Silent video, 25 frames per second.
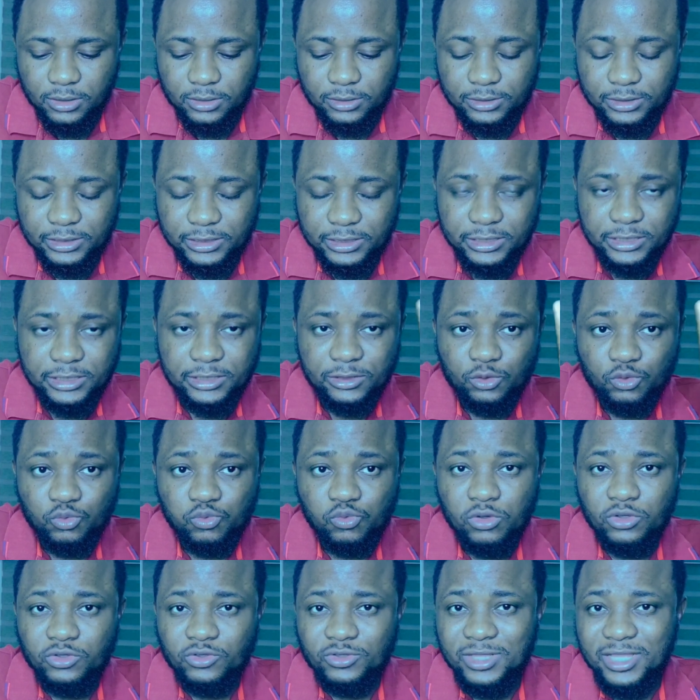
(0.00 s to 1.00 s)

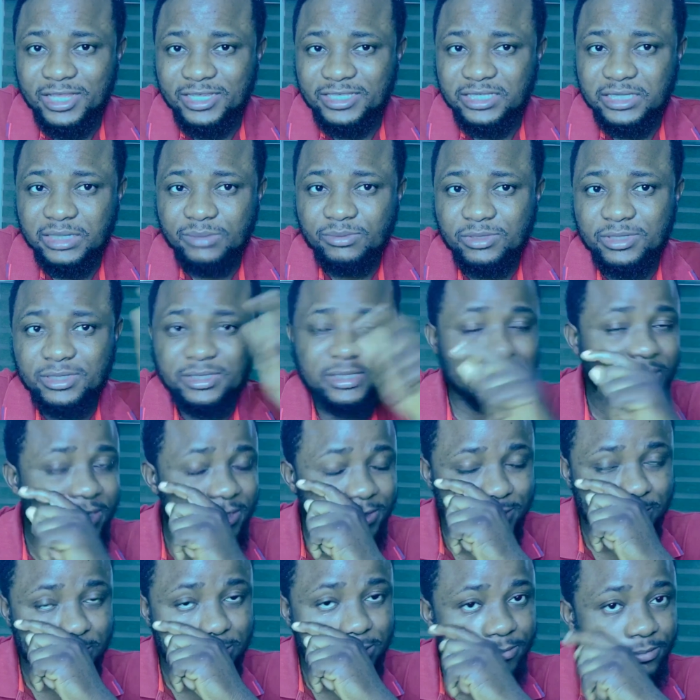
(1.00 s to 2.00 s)

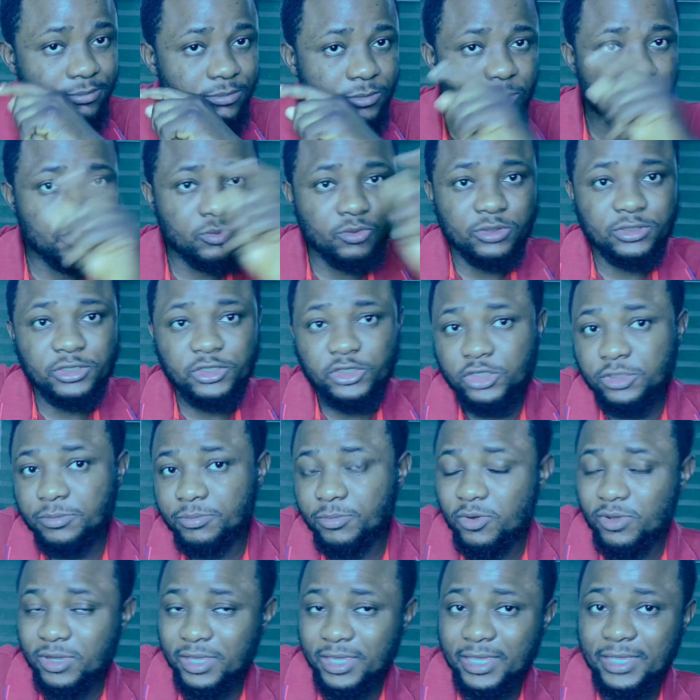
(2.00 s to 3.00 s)
276 was the
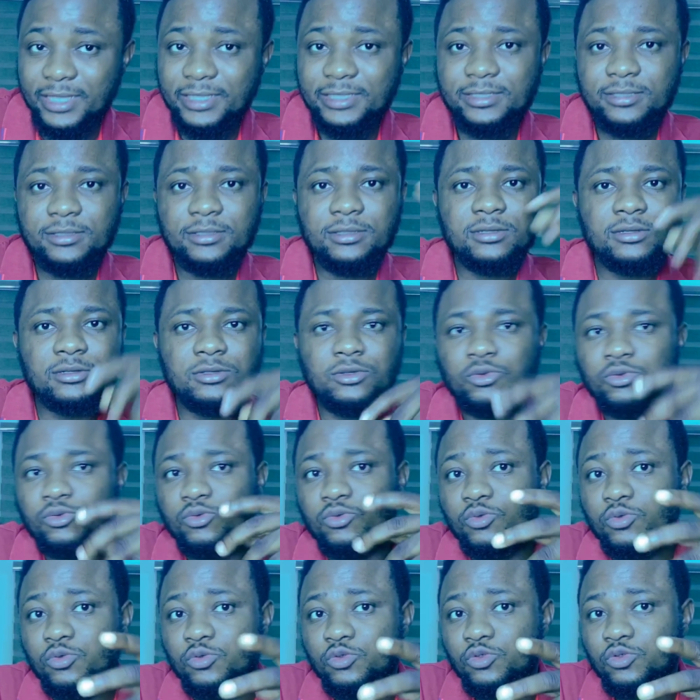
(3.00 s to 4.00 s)
cheaper guess
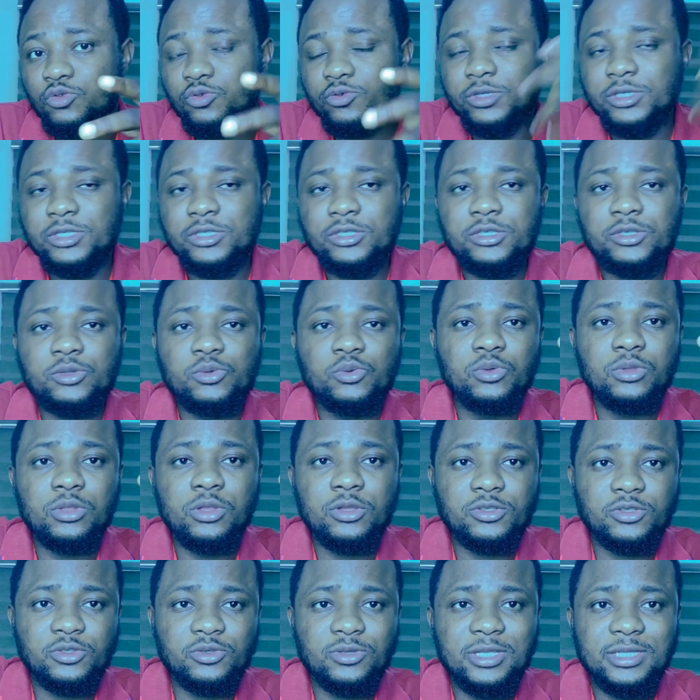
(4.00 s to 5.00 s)
during the
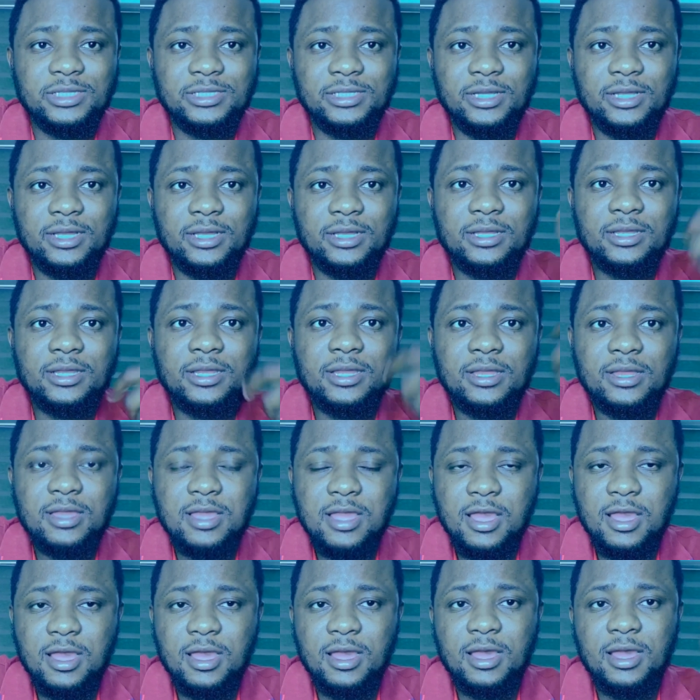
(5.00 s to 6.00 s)
Goodluck Jonathan
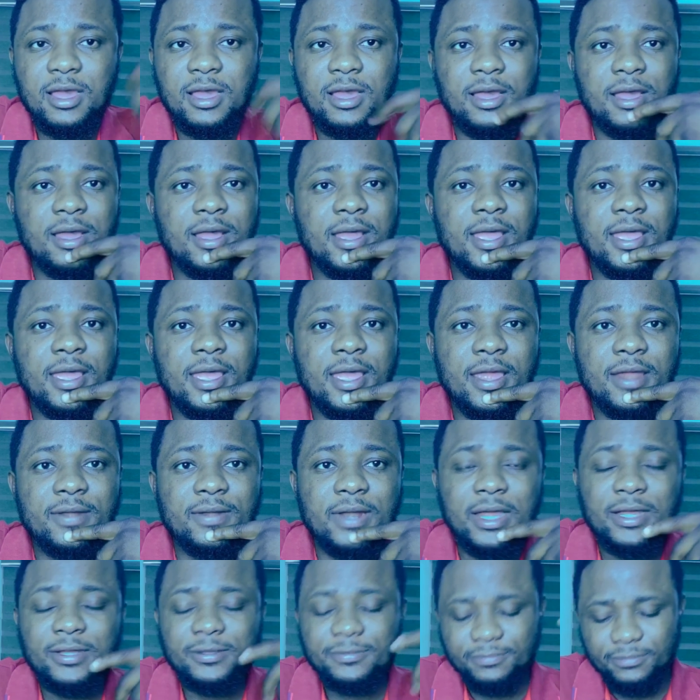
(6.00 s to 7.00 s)

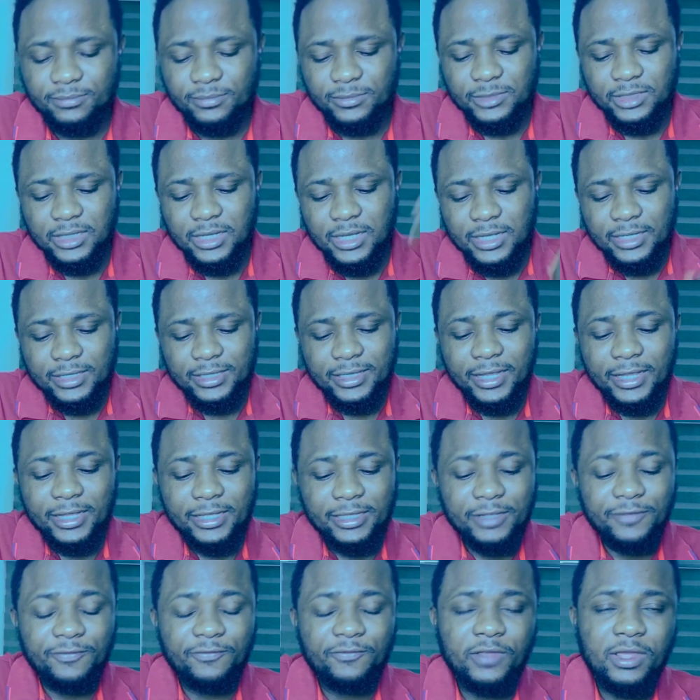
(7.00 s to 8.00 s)
era. Then
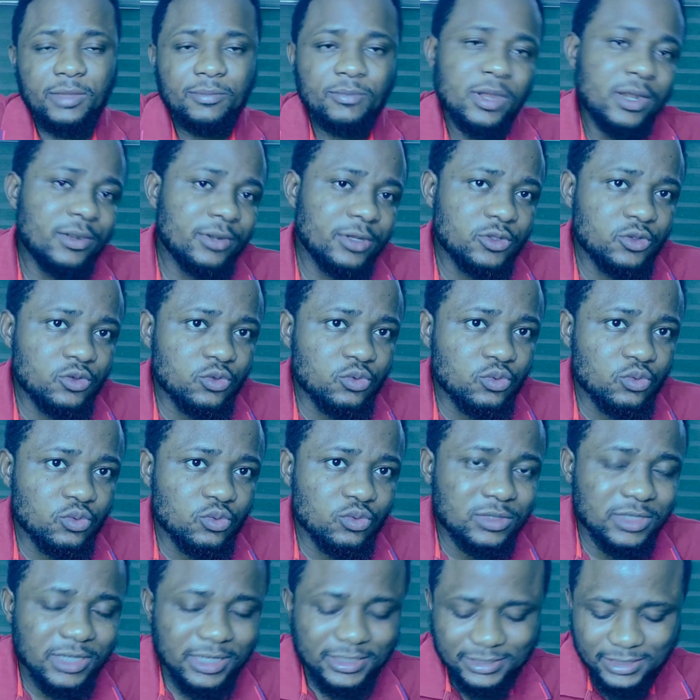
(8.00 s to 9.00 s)
in February
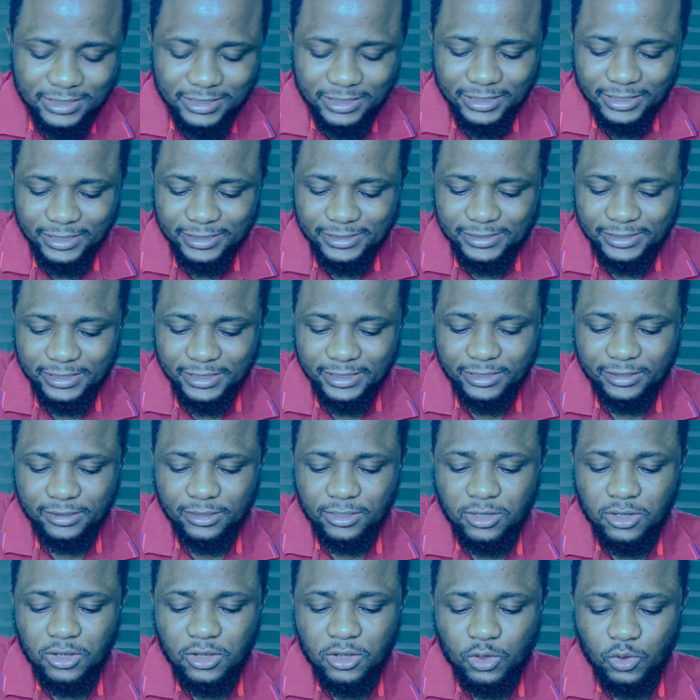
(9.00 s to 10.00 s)
2018,
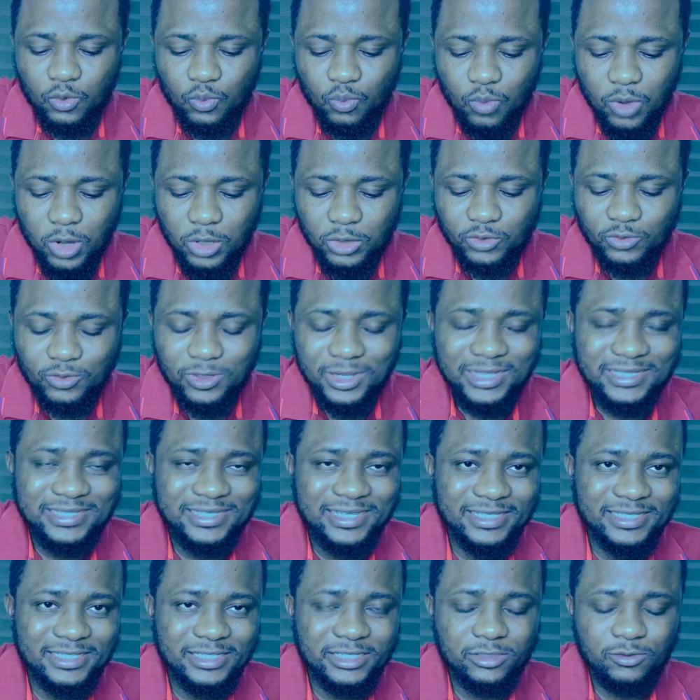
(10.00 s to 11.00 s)

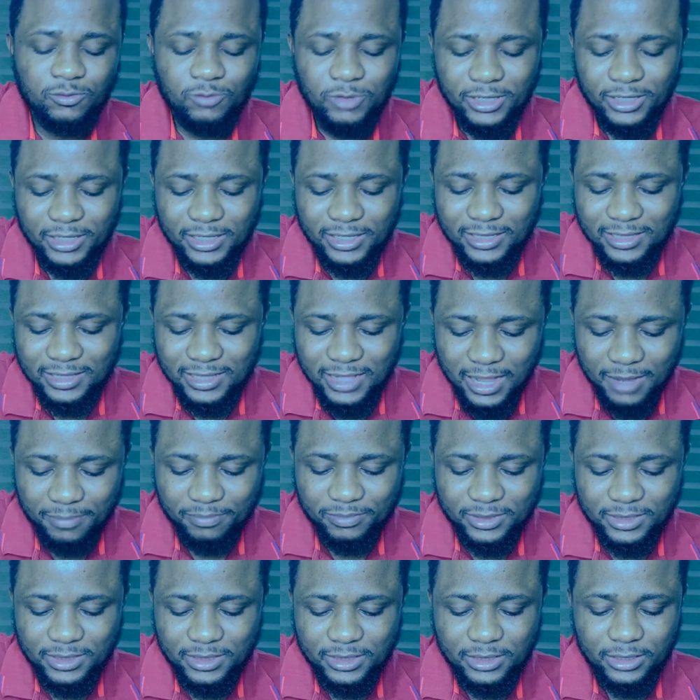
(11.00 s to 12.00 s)
113 were
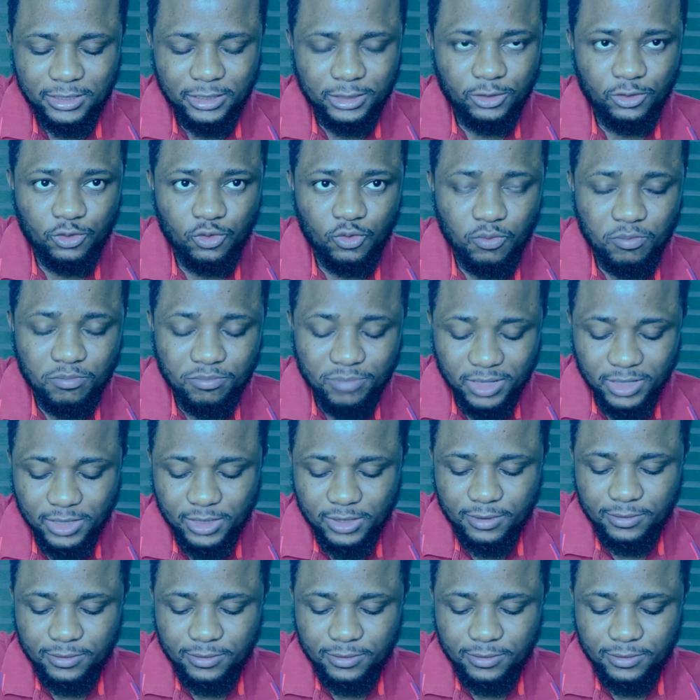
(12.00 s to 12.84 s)
kidnapped in Yumbe.